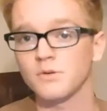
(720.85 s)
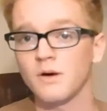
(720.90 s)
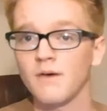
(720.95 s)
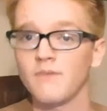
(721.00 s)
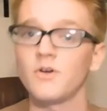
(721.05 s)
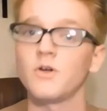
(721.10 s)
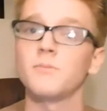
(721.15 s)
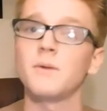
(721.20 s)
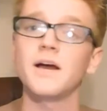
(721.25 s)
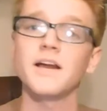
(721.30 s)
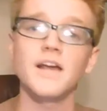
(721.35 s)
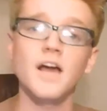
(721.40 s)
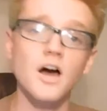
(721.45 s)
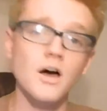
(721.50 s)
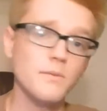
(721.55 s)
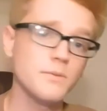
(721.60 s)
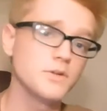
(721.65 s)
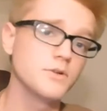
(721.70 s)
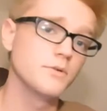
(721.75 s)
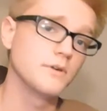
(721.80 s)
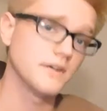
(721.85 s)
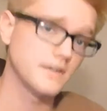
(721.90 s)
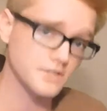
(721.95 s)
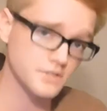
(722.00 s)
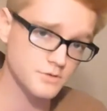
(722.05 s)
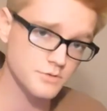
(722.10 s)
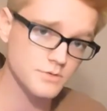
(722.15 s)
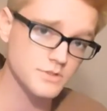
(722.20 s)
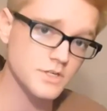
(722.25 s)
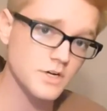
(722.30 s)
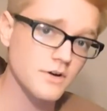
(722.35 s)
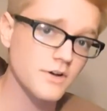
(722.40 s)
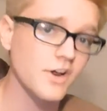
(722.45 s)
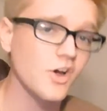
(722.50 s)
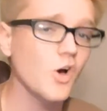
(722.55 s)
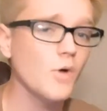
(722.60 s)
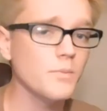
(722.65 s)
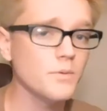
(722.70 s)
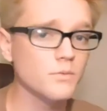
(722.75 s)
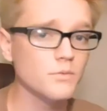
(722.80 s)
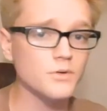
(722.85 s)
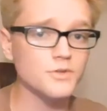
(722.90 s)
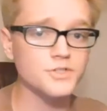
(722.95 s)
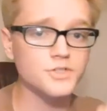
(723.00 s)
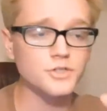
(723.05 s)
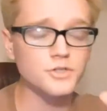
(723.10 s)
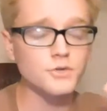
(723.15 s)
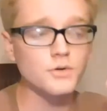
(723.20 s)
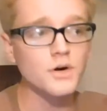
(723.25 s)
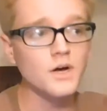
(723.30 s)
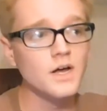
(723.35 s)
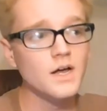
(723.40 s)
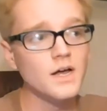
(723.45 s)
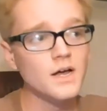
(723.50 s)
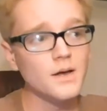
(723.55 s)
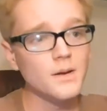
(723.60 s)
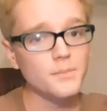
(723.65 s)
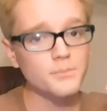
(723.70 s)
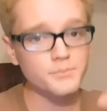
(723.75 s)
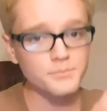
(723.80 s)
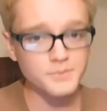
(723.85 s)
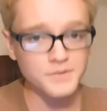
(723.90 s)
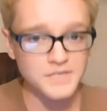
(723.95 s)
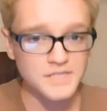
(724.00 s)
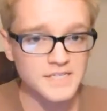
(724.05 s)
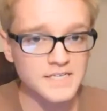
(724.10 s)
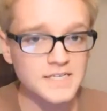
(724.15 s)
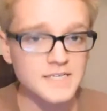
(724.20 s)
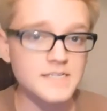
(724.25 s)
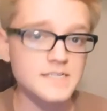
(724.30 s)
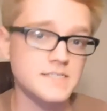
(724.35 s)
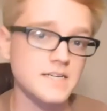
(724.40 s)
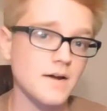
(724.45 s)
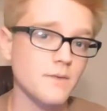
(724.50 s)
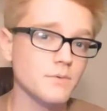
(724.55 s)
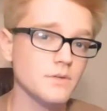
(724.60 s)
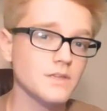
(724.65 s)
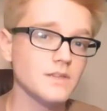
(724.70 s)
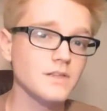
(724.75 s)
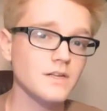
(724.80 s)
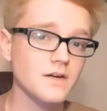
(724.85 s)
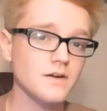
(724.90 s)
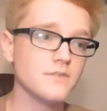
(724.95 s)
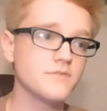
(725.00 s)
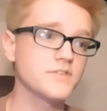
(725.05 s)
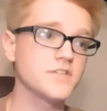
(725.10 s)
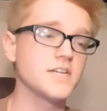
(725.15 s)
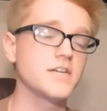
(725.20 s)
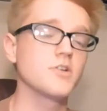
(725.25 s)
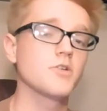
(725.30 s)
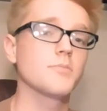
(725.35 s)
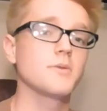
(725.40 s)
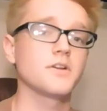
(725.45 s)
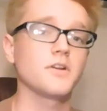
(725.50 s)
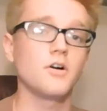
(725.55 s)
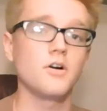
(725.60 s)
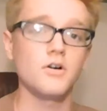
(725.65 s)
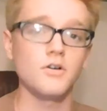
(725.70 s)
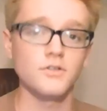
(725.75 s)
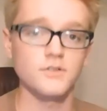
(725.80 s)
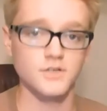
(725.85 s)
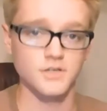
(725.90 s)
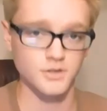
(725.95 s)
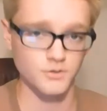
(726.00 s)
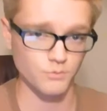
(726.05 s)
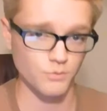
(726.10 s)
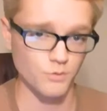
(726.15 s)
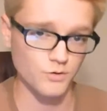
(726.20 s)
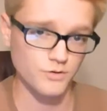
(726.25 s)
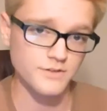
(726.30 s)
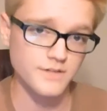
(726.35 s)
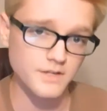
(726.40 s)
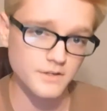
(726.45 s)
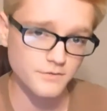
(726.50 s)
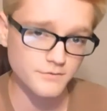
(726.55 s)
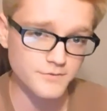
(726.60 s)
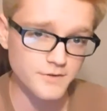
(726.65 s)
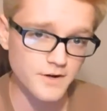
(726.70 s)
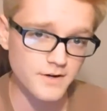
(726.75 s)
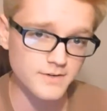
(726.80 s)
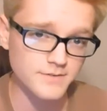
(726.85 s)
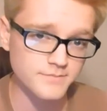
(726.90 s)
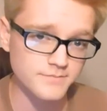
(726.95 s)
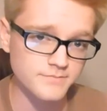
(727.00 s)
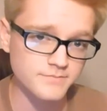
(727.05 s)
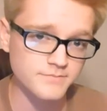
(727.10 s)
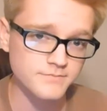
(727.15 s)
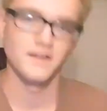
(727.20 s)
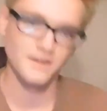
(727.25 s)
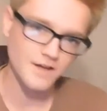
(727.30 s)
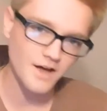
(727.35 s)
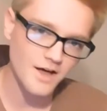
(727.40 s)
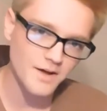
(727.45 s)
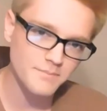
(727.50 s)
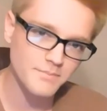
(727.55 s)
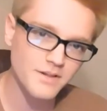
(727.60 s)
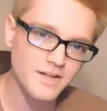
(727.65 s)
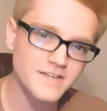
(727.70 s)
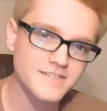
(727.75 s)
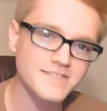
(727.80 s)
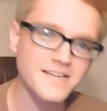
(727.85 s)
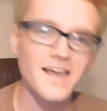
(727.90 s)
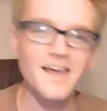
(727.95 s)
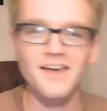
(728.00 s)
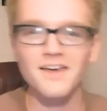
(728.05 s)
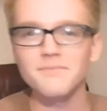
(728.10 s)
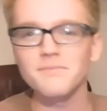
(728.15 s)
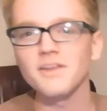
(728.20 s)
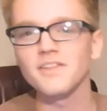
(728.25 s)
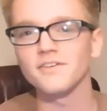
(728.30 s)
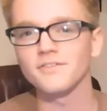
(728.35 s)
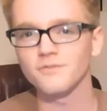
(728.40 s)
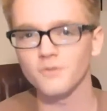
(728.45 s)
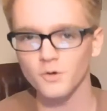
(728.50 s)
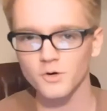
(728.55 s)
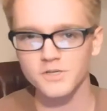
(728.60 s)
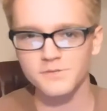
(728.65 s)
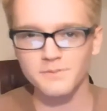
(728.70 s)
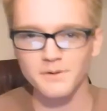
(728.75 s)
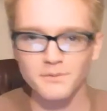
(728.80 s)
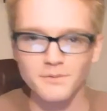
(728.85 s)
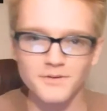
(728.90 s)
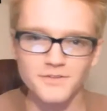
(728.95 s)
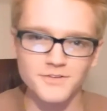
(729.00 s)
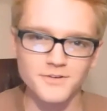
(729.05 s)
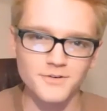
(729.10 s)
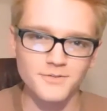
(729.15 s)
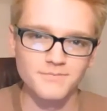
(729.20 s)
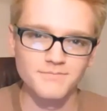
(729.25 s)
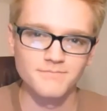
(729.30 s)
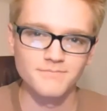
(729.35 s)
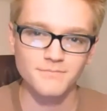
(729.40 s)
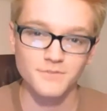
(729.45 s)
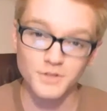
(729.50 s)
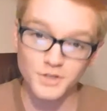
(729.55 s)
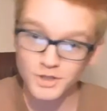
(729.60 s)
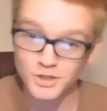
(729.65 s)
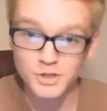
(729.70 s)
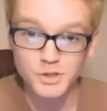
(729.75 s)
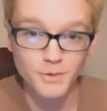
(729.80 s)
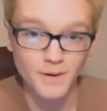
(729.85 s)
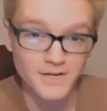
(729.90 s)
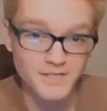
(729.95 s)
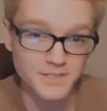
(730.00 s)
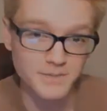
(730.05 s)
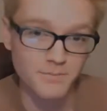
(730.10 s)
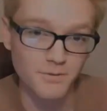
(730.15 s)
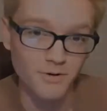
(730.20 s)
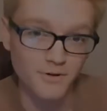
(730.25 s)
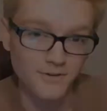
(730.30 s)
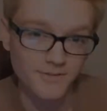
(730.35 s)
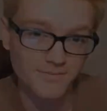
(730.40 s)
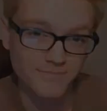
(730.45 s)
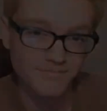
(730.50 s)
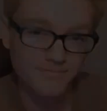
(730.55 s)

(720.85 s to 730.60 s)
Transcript: to Evan Almighty. I'll be doing it as you saw, and I hope you will too. Please, I would love to hear about all the good work that you've done. God bless, and may the Force be with you. The good Jurassic Park.